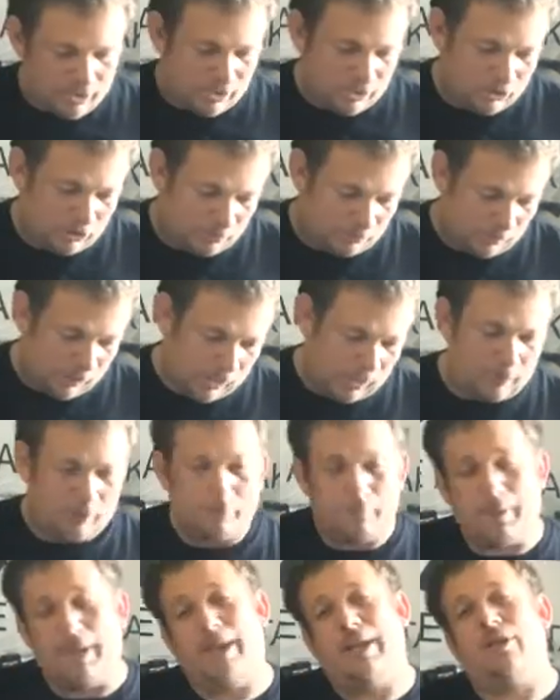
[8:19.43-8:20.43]
you probably
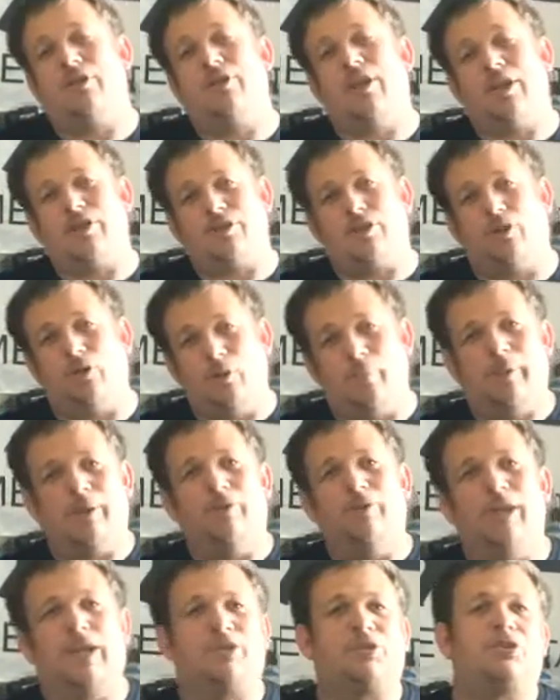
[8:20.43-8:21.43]
would pay attention a little bit
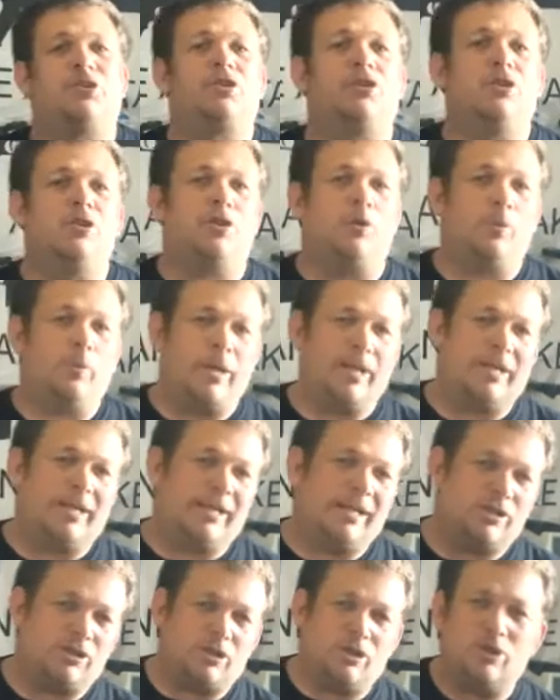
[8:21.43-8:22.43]
less to the
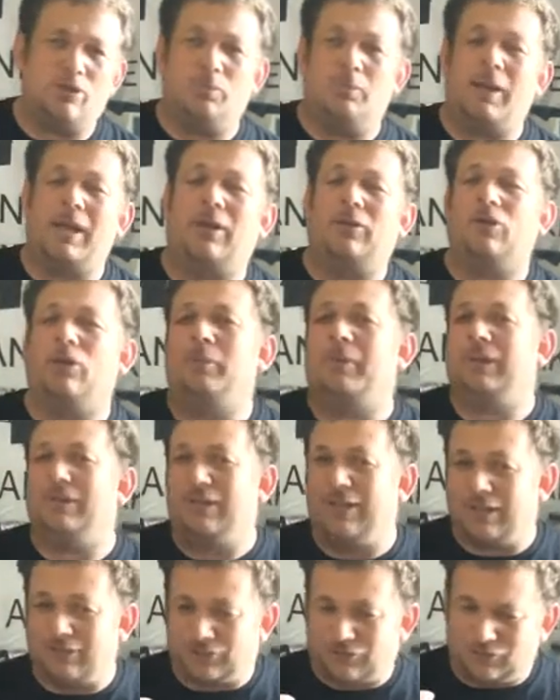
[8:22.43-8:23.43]
windage, and you pay a little bit
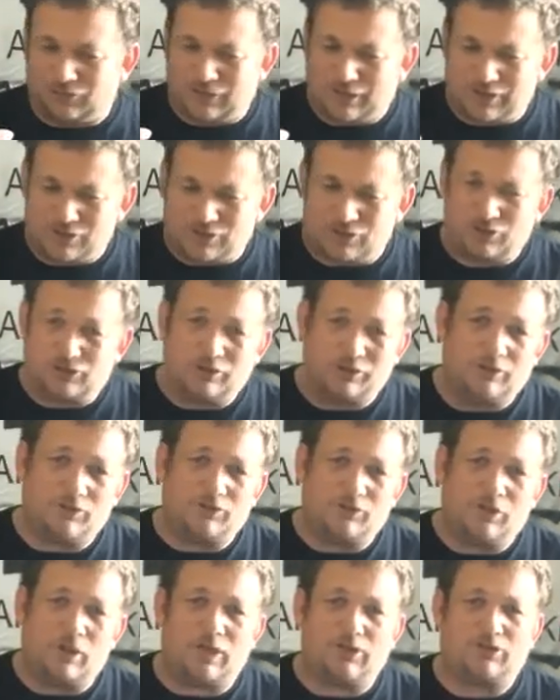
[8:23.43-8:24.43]
less attention to the
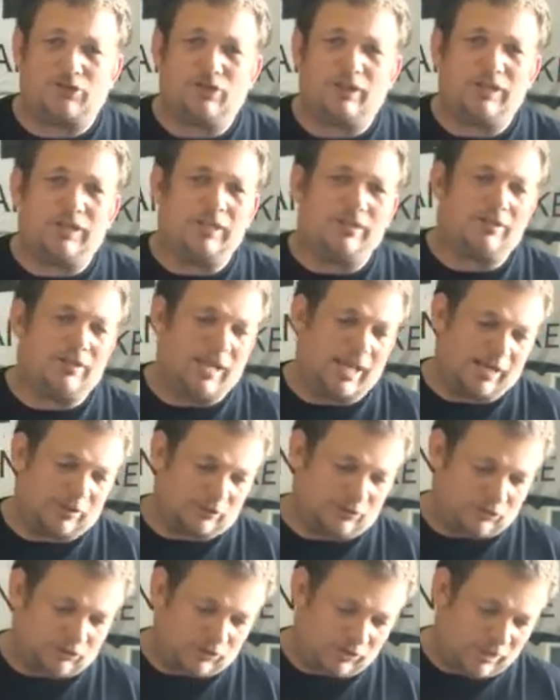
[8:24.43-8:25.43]
velocity and the
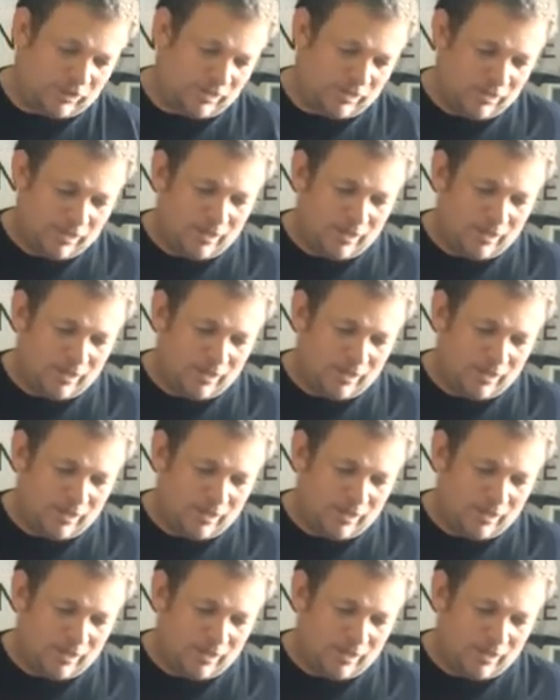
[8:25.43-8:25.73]
accuracy,